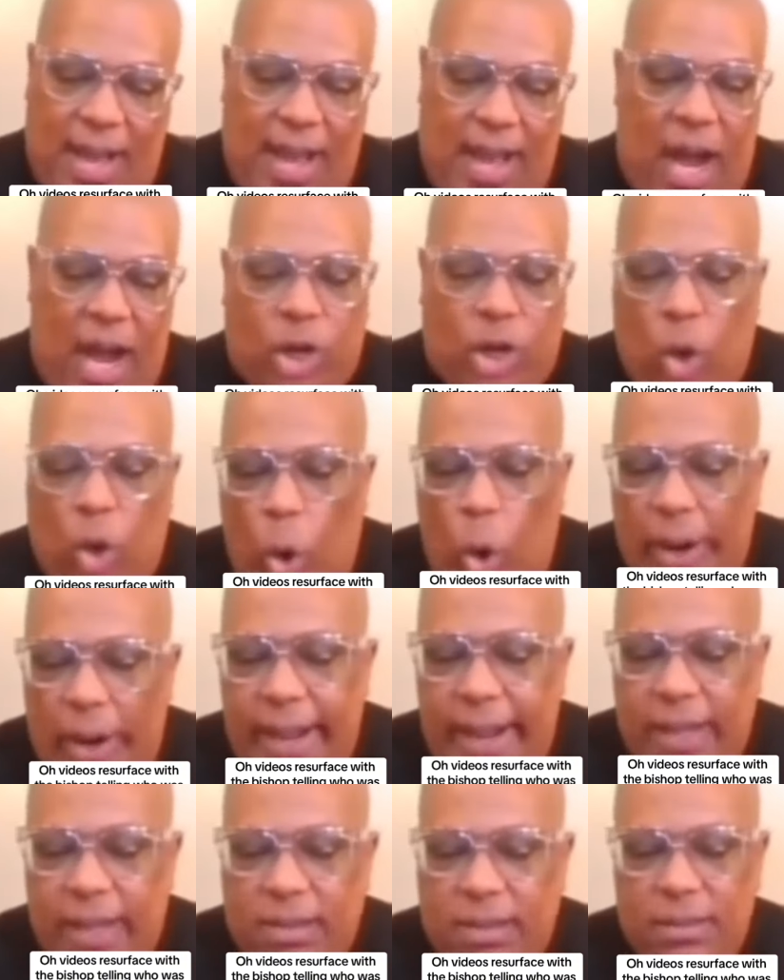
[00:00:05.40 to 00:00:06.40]

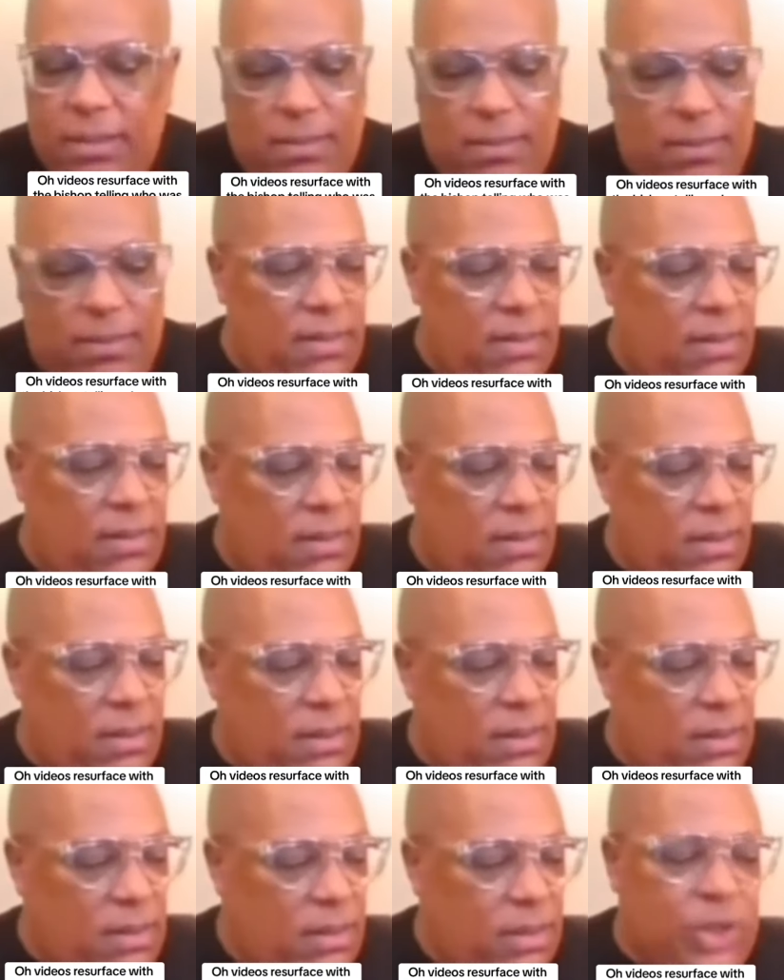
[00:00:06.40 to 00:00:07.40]
according
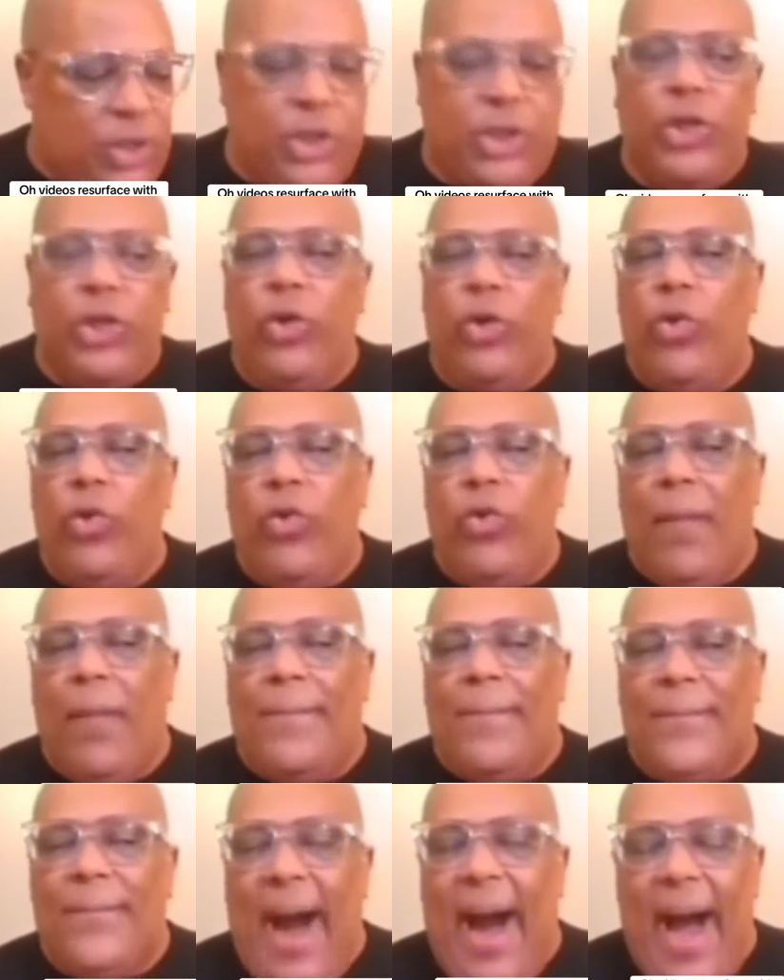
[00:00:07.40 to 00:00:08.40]

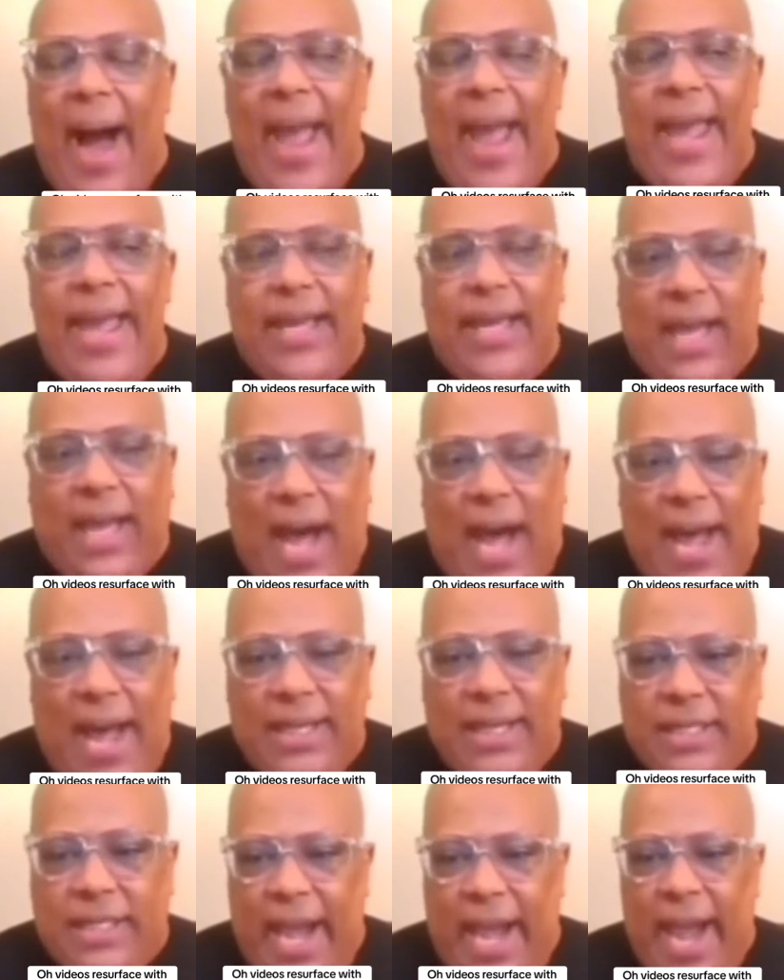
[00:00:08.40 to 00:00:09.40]
to my
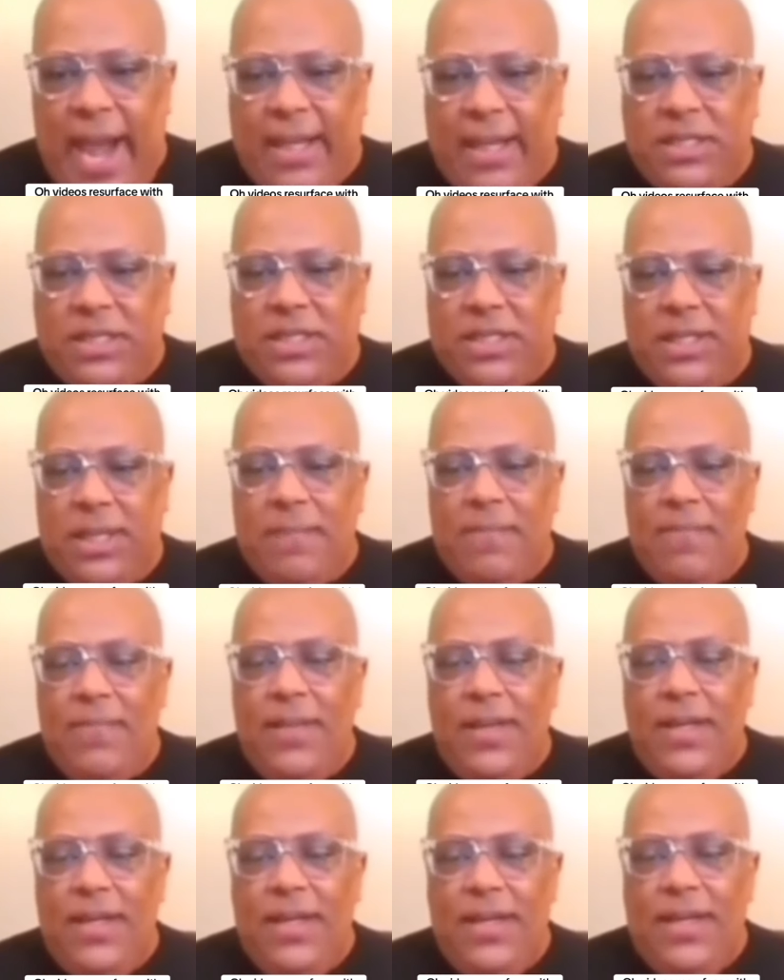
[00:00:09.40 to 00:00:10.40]
contacts
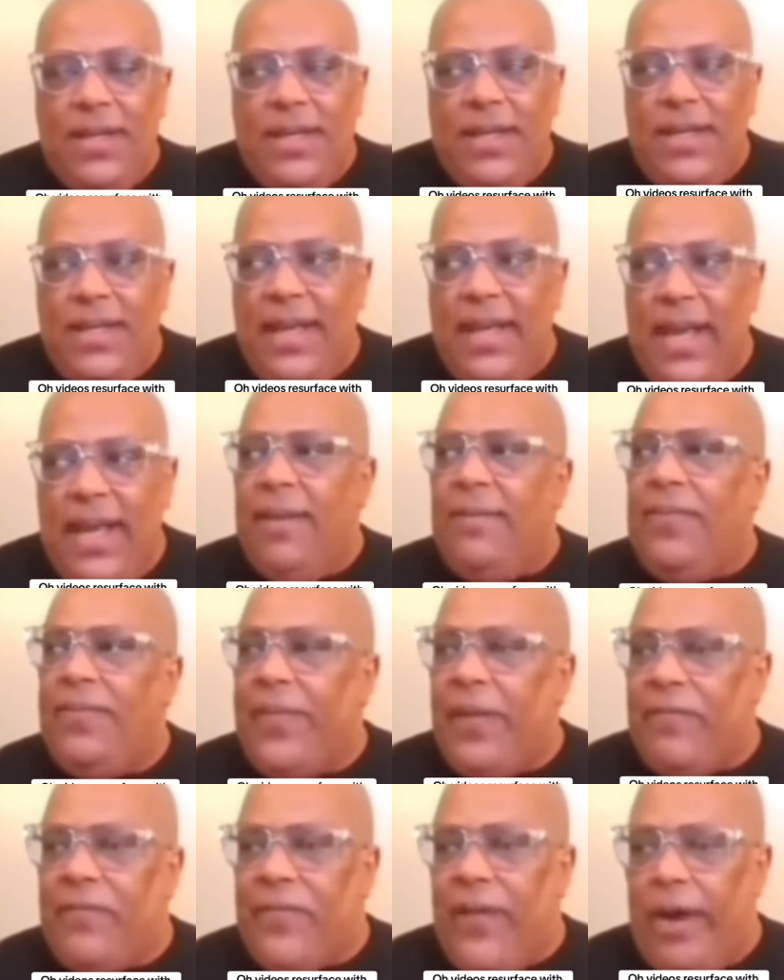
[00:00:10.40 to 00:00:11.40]

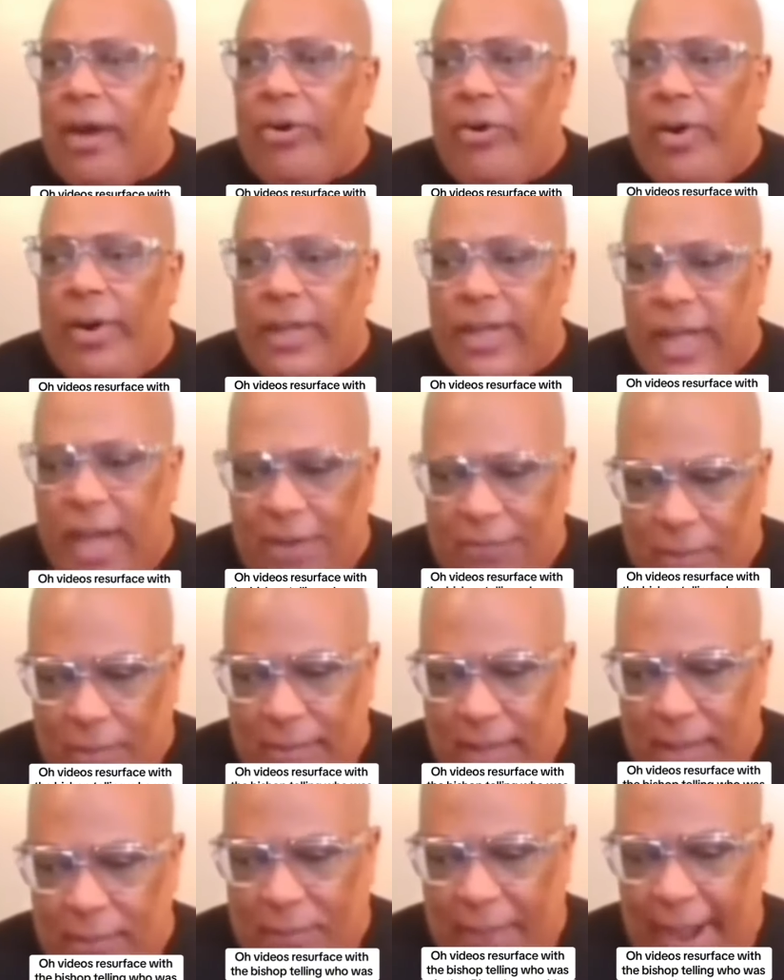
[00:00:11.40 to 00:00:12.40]
in the federal
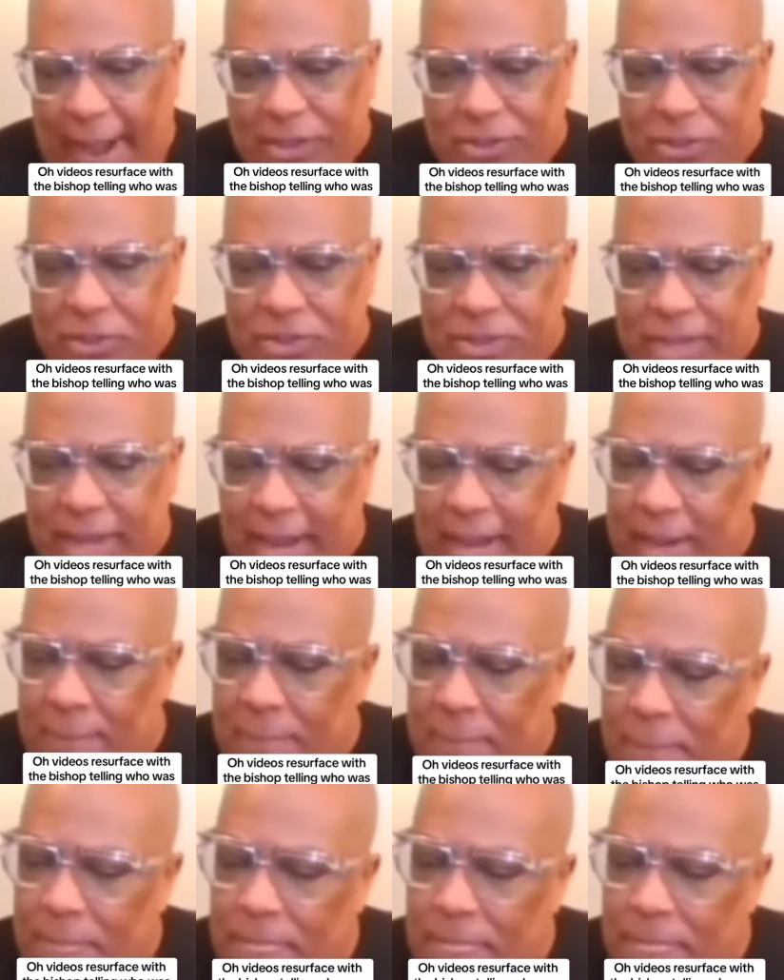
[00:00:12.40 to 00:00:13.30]
government, Pastor Sam,